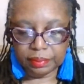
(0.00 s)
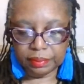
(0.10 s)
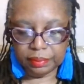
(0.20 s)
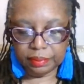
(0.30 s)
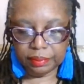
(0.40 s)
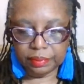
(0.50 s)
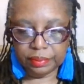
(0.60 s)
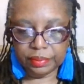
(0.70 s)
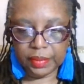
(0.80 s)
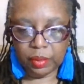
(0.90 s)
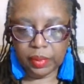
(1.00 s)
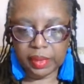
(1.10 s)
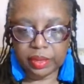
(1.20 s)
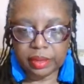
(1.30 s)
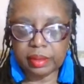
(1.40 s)
A
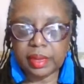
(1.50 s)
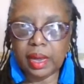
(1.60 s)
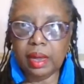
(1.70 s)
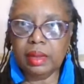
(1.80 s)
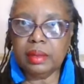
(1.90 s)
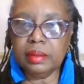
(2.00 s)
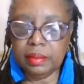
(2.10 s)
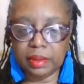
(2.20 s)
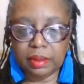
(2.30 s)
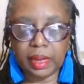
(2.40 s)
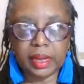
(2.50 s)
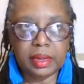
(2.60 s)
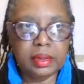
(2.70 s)
winter doll. Okay.